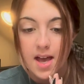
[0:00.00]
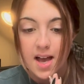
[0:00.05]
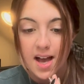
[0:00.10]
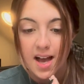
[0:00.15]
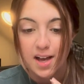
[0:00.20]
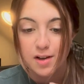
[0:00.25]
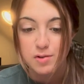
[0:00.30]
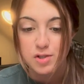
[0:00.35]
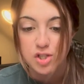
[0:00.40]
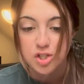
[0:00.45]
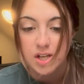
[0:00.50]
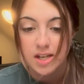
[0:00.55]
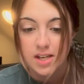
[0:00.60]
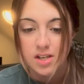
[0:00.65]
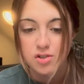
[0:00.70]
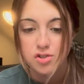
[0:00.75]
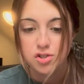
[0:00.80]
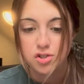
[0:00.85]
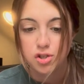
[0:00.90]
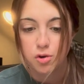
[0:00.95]
I was
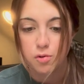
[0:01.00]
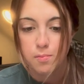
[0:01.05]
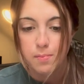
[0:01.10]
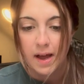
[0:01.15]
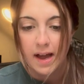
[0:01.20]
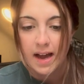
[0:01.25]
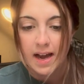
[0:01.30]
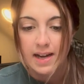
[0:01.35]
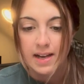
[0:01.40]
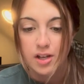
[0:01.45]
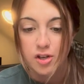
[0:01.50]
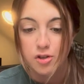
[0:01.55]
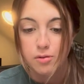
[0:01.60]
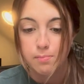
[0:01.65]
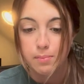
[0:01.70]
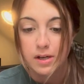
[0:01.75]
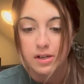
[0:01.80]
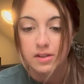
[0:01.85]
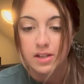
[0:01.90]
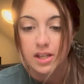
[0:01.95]
shaking so bad and
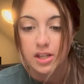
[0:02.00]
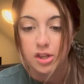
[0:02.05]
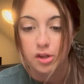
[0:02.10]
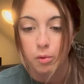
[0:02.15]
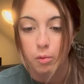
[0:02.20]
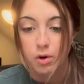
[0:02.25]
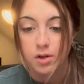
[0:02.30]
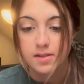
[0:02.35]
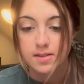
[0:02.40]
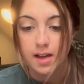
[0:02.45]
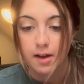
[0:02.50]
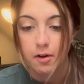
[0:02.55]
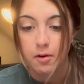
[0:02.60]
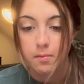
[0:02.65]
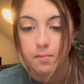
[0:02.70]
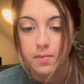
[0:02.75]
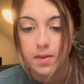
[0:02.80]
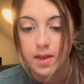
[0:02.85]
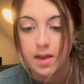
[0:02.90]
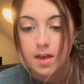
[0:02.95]
could barely get the words out.
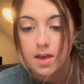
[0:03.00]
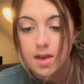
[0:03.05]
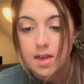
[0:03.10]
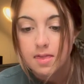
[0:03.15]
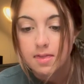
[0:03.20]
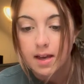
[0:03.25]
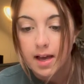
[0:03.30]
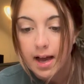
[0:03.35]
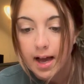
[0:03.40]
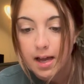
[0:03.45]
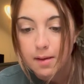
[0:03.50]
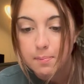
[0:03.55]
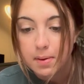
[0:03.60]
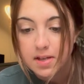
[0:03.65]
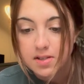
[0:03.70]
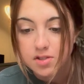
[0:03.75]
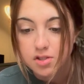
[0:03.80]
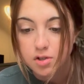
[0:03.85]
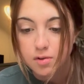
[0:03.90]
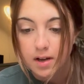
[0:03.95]
The guy
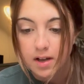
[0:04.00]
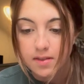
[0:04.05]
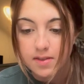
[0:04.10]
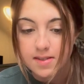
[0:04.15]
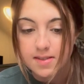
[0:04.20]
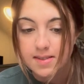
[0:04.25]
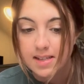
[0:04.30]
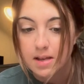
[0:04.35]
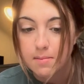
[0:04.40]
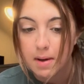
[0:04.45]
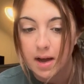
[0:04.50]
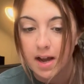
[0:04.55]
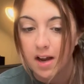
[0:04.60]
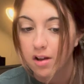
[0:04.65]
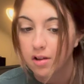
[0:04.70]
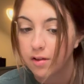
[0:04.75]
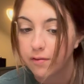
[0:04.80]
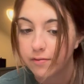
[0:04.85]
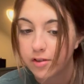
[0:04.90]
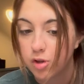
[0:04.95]
paced around the same
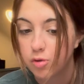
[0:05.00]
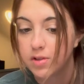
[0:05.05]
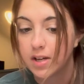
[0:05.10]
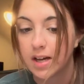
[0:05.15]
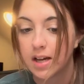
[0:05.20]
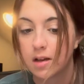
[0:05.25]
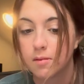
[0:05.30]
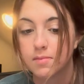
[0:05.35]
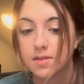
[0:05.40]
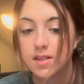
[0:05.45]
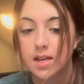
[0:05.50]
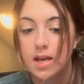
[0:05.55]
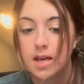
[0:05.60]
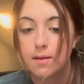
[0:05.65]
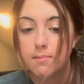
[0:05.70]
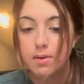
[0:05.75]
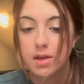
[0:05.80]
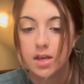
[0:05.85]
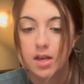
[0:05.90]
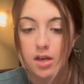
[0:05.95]
aisle a few times,
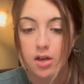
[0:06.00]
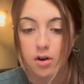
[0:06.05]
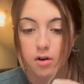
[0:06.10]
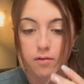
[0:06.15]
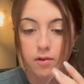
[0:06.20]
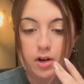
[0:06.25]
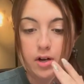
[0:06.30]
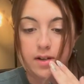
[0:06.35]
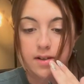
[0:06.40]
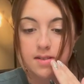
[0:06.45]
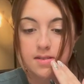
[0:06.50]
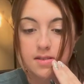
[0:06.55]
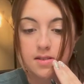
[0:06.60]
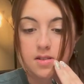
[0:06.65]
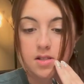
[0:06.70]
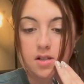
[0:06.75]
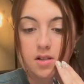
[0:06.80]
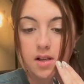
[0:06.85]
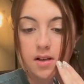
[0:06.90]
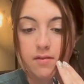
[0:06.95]
peeking over at us
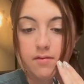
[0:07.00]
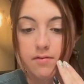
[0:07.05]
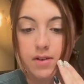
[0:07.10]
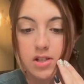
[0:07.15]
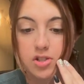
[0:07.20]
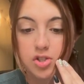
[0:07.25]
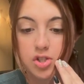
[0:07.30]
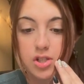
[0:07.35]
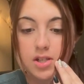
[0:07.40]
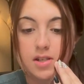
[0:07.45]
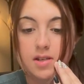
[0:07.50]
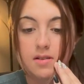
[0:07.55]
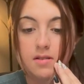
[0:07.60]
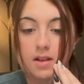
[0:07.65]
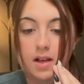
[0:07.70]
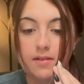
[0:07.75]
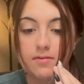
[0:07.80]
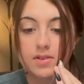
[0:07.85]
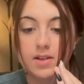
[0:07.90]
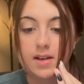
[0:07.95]
until eventually he
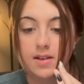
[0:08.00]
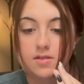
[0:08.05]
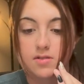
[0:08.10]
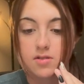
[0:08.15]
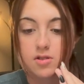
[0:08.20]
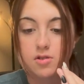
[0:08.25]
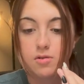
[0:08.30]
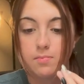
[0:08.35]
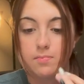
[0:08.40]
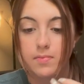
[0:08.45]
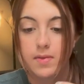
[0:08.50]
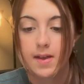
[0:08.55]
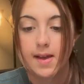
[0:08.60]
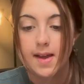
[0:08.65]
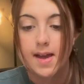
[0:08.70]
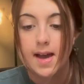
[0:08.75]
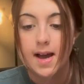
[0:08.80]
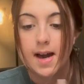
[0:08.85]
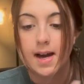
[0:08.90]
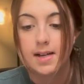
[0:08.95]
left, I assume.
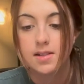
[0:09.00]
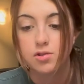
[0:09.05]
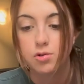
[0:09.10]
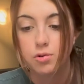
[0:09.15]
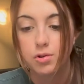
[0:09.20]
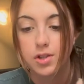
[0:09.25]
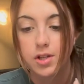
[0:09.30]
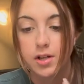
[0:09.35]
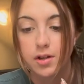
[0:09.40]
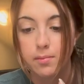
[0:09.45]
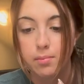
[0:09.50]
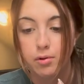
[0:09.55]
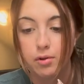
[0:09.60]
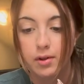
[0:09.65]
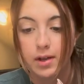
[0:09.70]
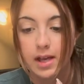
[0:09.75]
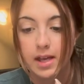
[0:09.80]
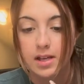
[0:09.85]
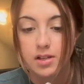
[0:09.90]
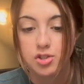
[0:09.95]
I told an
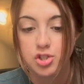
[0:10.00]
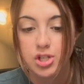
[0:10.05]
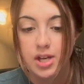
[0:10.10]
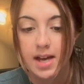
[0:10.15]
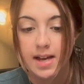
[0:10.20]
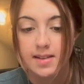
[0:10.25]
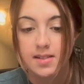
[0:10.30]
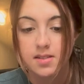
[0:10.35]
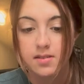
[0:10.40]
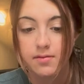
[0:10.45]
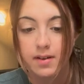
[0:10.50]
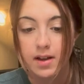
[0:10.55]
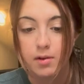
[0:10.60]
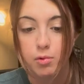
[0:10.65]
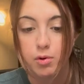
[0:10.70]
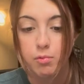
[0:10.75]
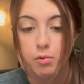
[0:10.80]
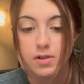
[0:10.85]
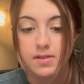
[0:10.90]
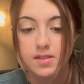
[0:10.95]
employee and she asked if I
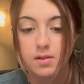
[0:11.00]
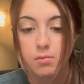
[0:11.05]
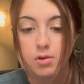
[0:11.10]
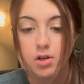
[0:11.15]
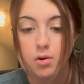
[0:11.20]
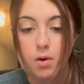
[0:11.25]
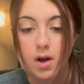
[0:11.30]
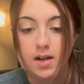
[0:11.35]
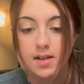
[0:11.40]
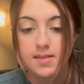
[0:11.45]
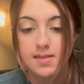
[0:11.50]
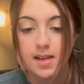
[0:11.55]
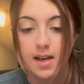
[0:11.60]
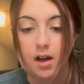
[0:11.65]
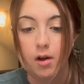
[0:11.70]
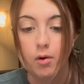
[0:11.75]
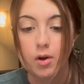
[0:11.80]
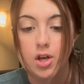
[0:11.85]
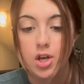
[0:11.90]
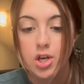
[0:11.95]
would want someone to walk us
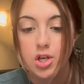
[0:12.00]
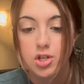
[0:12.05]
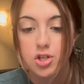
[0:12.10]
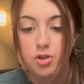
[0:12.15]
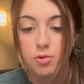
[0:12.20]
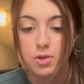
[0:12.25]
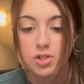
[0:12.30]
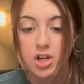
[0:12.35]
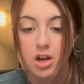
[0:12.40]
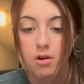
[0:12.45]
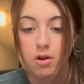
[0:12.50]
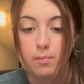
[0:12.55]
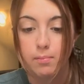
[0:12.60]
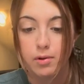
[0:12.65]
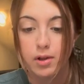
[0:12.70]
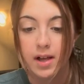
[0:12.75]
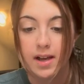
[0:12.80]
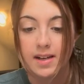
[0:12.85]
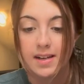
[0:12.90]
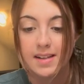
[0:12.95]
out, to which I
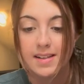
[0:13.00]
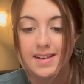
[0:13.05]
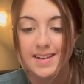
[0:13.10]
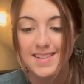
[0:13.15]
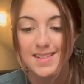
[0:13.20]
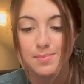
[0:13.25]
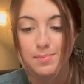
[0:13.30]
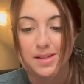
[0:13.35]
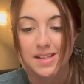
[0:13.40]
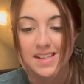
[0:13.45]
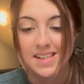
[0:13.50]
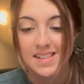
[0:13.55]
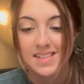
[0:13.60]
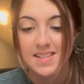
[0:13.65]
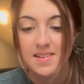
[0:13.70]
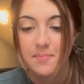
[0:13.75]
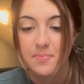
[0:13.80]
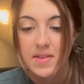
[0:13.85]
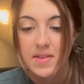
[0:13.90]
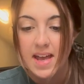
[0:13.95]
replied, yes
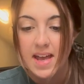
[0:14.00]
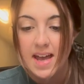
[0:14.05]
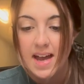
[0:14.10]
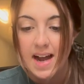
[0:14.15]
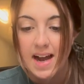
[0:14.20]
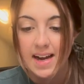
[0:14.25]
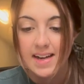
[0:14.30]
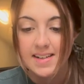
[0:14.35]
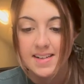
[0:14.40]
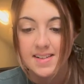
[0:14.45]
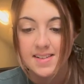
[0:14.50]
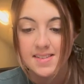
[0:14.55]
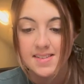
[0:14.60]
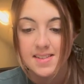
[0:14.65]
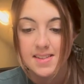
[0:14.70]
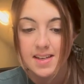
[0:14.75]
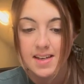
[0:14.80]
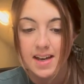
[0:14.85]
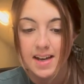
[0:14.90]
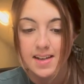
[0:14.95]
please. I didn't
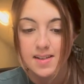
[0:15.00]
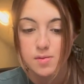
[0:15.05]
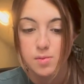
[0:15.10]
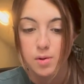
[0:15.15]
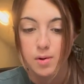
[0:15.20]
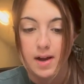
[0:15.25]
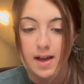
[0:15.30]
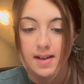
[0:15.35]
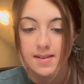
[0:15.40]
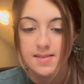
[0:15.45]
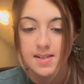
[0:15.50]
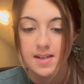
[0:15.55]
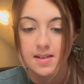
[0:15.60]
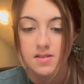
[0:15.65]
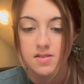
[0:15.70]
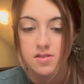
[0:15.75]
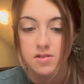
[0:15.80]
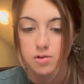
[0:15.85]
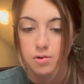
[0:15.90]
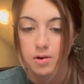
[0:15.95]
see the guys. We were
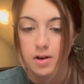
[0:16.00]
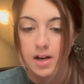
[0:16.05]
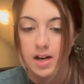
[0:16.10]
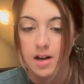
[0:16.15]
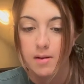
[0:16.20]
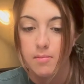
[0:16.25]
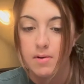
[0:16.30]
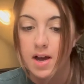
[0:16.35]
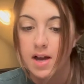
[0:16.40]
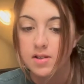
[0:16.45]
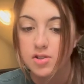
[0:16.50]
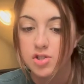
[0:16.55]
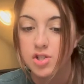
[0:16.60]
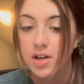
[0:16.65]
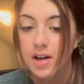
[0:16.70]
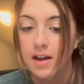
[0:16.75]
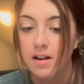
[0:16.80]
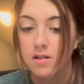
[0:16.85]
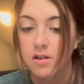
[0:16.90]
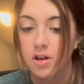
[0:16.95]
exiting the store, and I'm not
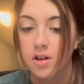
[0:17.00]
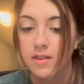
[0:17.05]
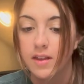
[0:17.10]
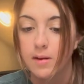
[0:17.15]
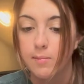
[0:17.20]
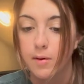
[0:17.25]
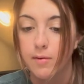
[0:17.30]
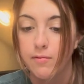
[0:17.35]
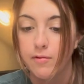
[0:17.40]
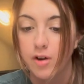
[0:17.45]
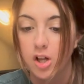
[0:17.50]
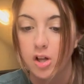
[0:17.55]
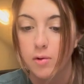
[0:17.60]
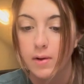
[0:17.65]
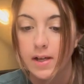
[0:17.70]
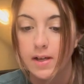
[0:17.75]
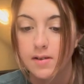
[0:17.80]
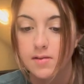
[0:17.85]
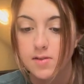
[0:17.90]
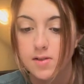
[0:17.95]
sure how long they'd been
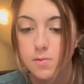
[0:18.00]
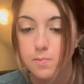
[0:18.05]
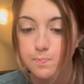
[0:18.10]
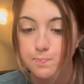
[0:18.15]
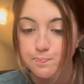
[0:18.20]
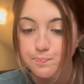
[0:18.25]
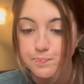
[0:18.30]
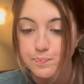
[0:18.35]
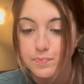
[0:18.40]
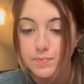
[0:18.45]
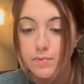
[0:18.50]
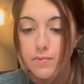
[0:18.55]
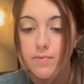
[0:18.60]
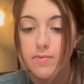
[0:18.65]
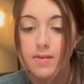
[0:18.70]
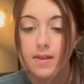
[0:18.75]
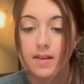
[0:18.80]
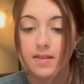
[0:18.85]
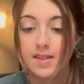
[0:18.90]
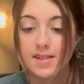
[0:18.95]
following us.
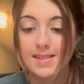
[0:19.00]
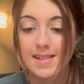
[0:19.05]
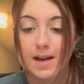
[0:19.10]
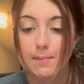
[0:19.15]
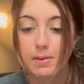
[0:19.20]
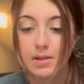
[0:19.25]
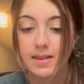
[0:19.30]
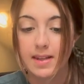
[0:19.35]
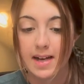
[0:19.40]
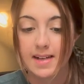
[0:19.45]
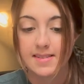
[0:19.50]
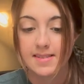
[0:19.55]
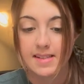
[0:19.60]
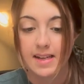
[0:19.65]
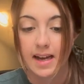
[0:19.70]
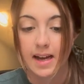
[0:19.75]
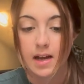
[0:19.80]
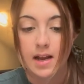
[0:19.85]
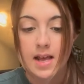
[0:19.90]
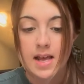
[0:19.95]
This happened last
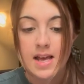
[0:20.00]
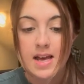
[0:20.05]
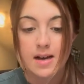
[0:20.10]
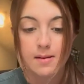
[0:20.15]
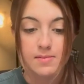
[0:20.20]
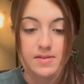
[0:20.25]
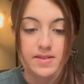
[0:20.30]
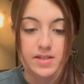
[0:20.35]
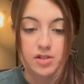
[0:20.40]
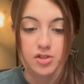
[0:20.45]
night. I'm still